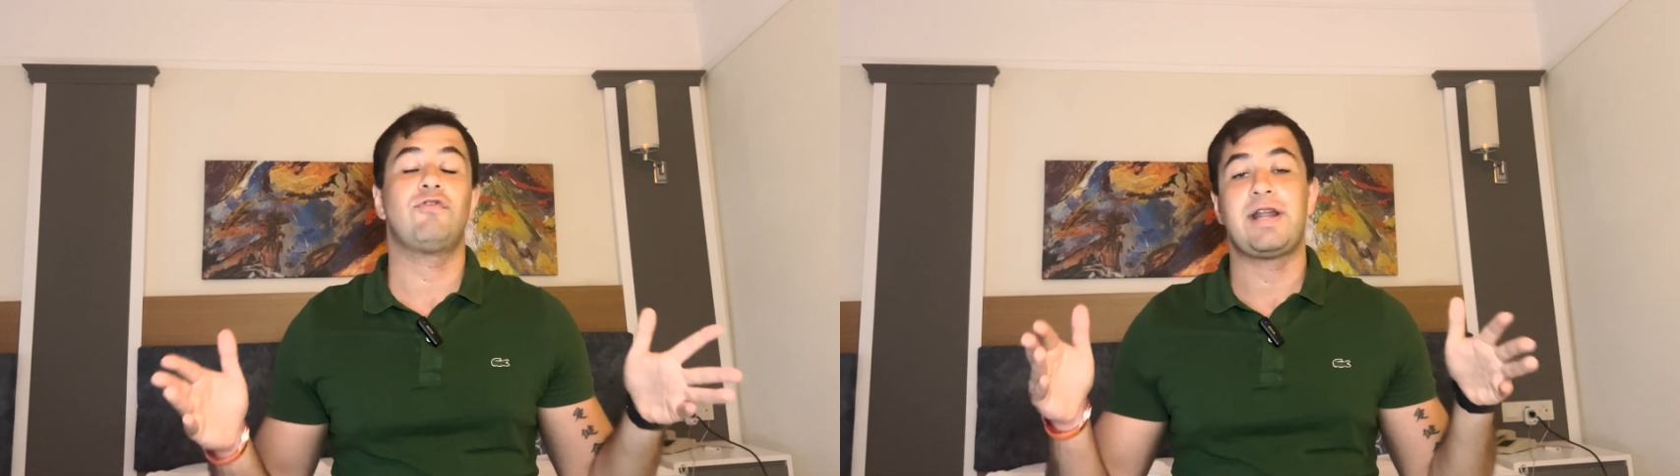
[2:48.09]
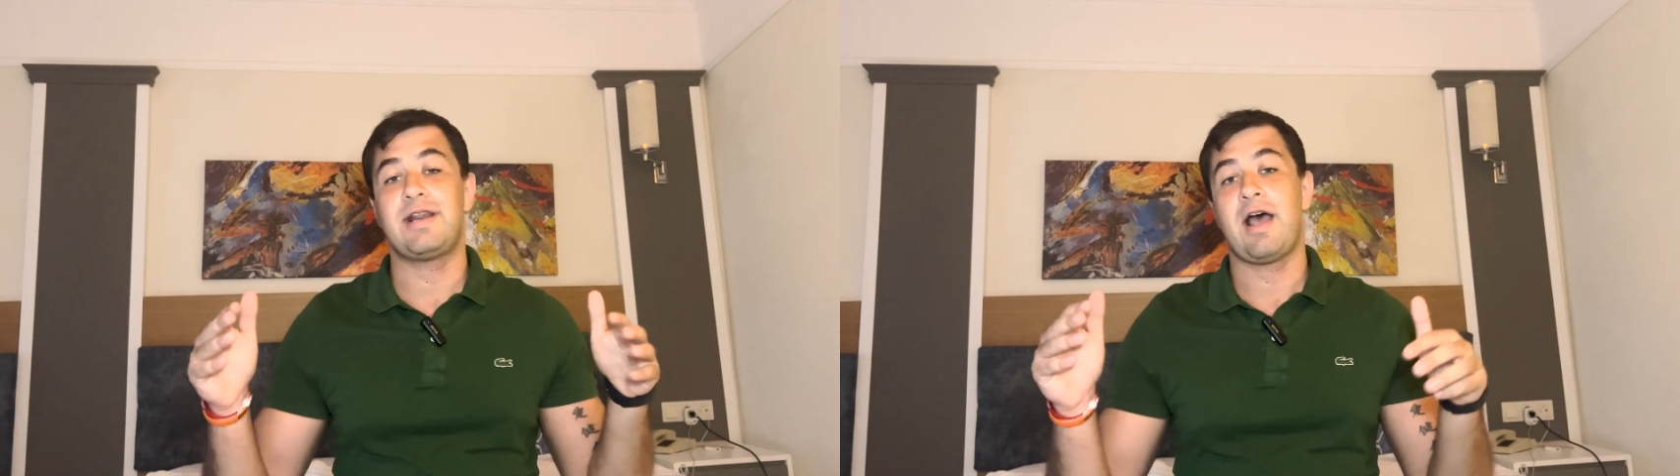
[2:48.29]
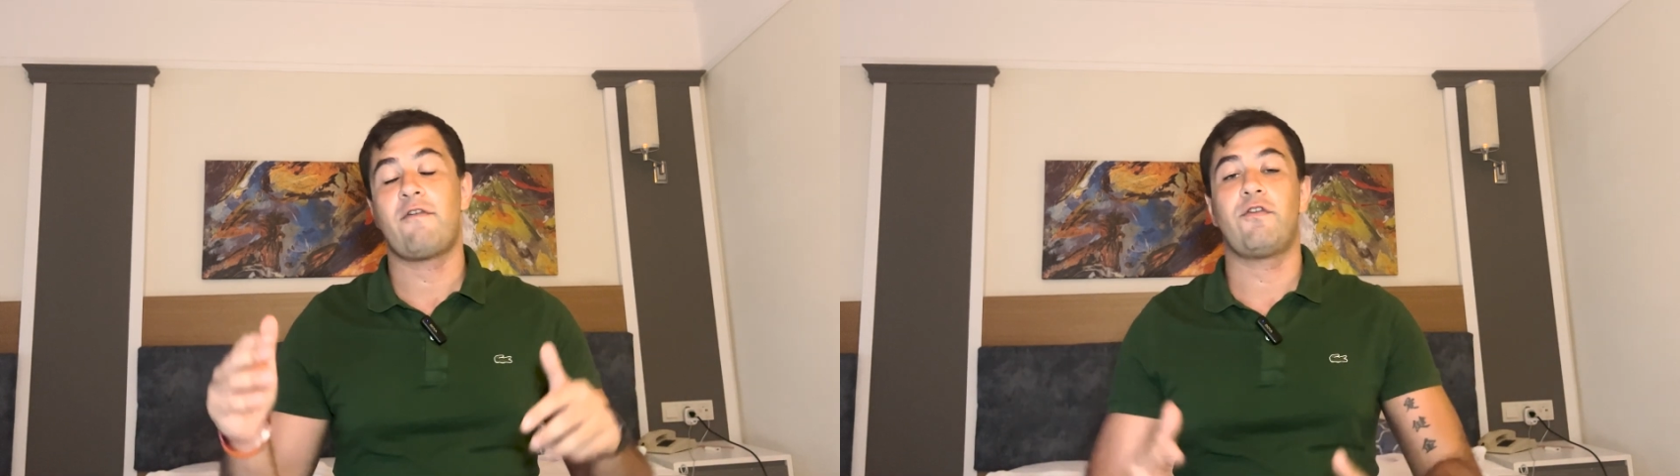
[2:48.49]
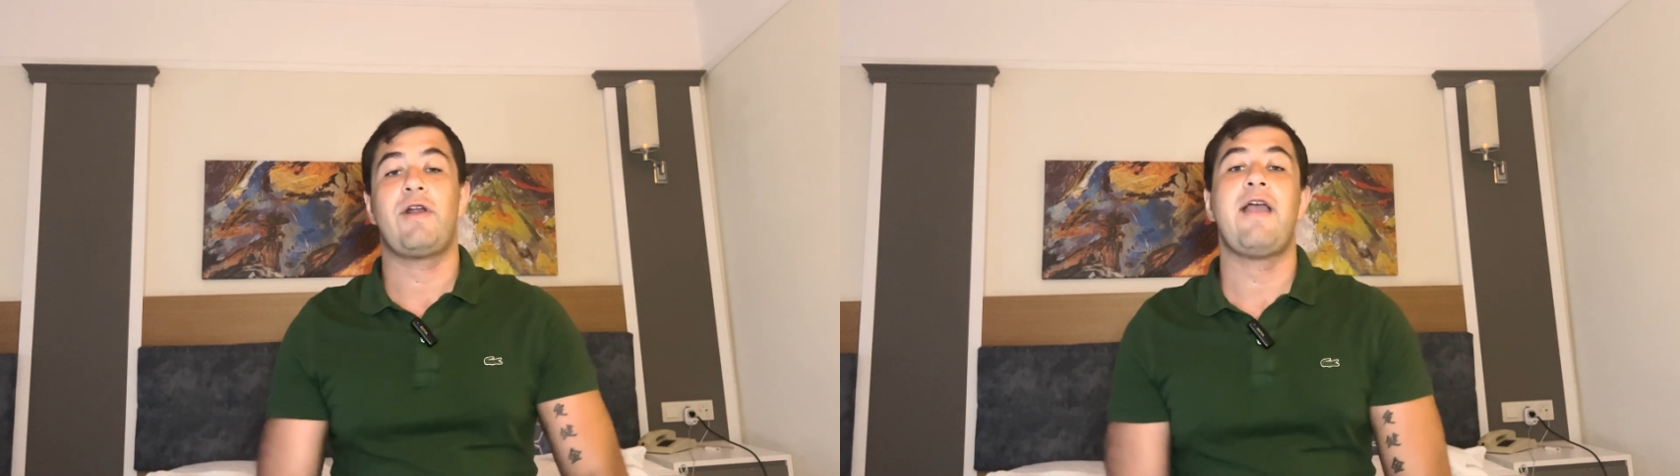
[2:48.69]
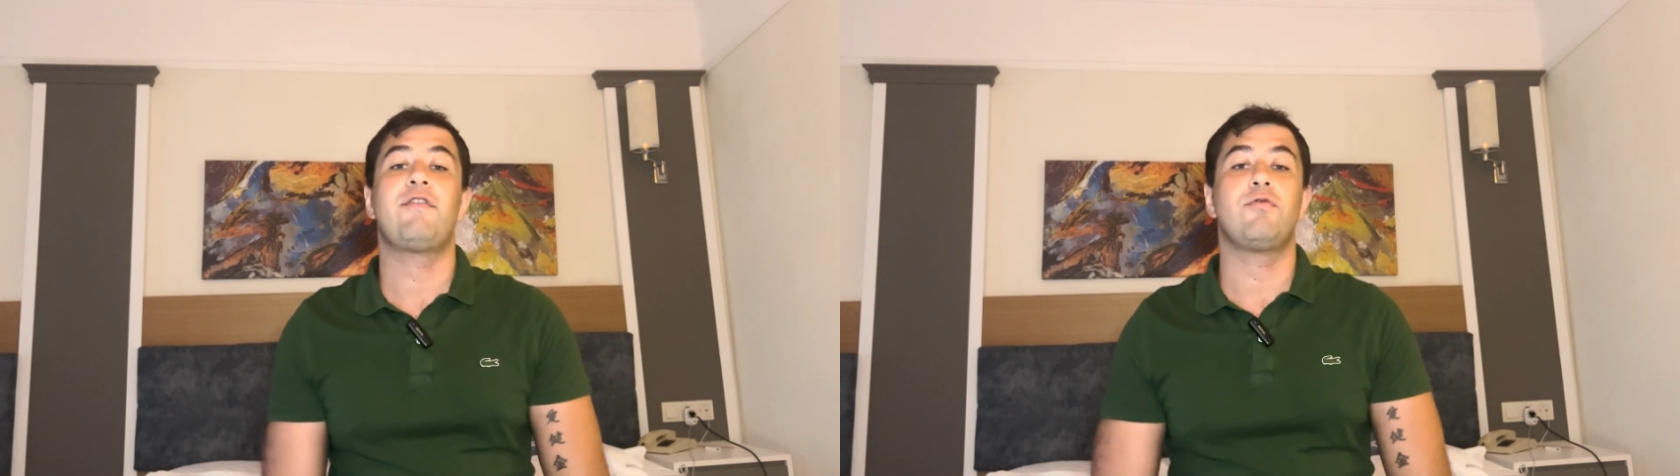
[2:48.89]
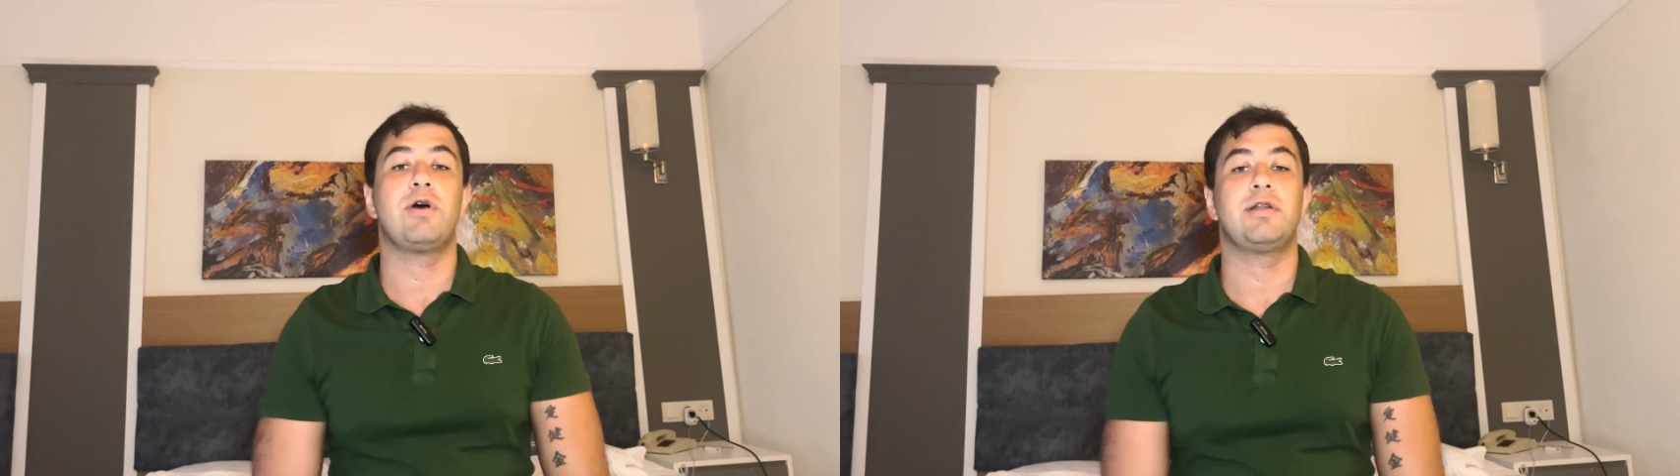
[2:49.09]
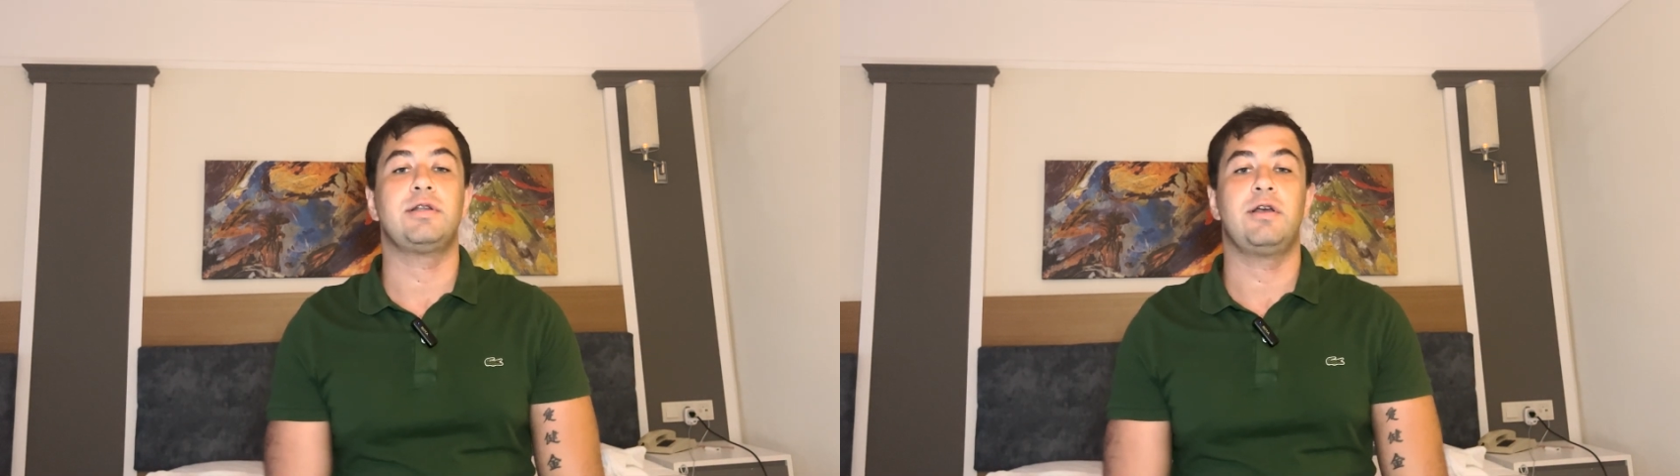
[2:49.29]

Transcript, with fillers: right now for everyone,